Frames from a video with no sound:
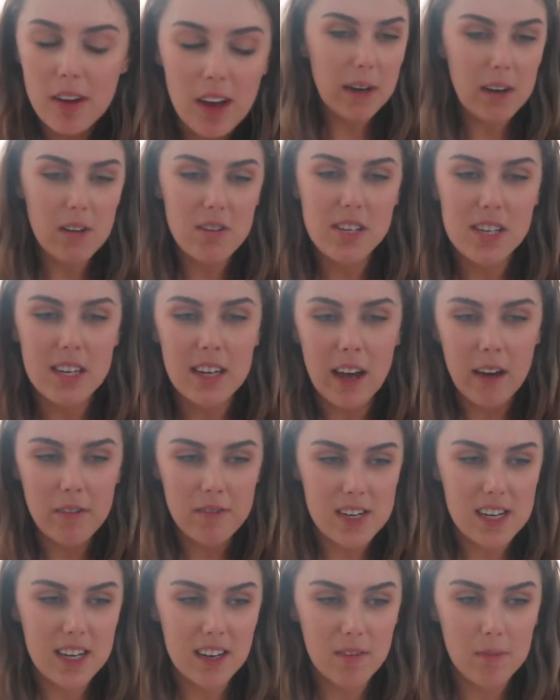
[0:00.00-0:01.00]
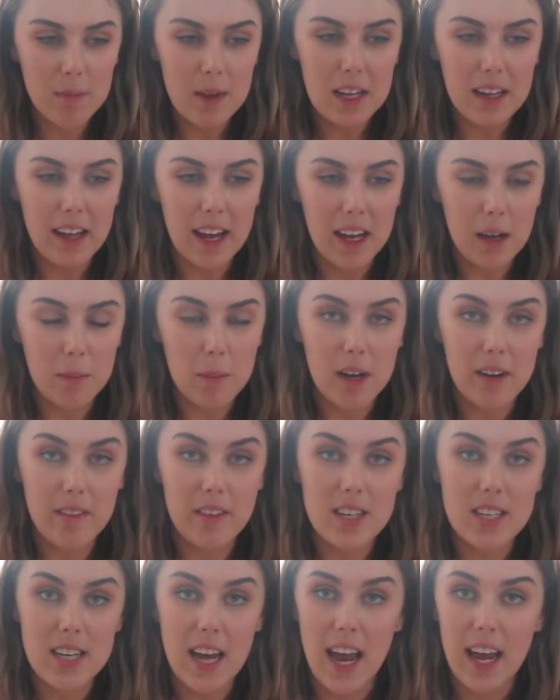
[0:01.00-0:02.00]
but it was enough to give me like a bit of
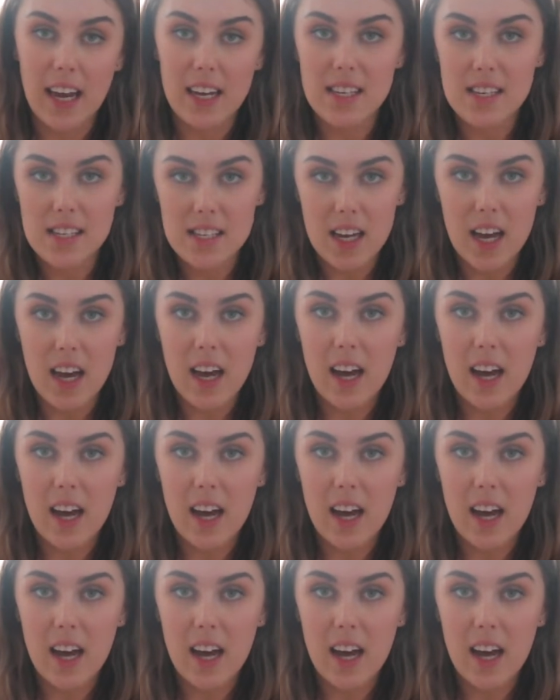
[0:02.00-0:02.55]
a taster